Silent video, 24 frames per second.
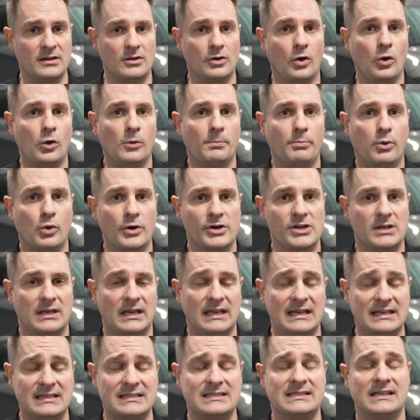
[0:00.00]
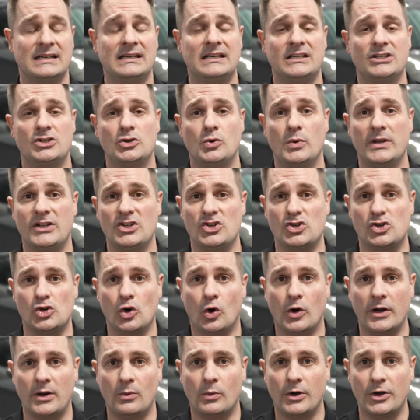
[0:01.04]
The whole point is to
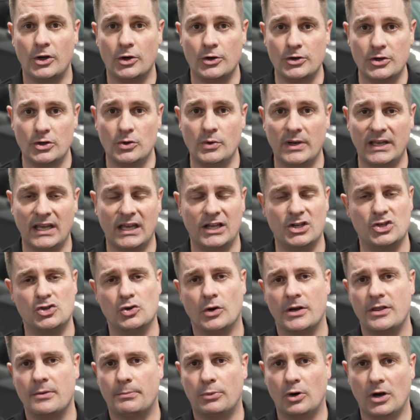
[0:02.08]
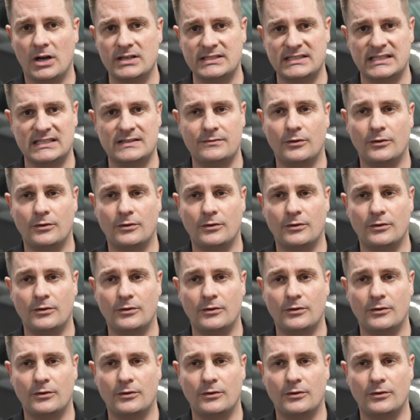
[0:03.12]
enjoy what you're doing, enjoy the process.